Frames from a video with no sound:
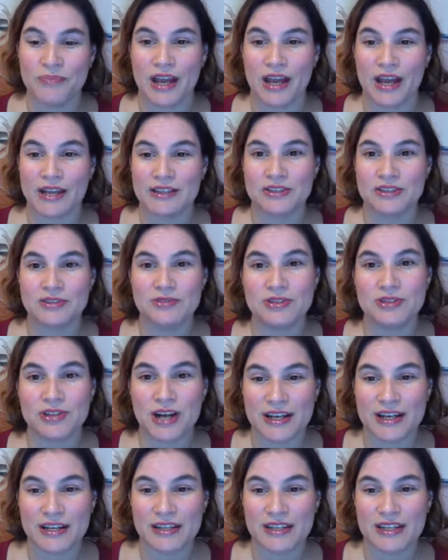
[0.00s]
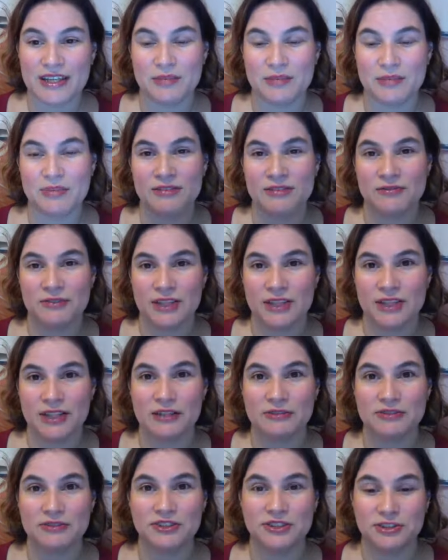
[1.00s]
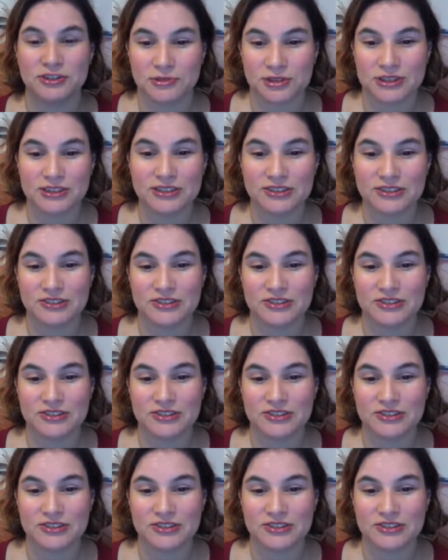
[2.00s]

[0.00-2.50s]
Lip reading: I do try and keep the videos short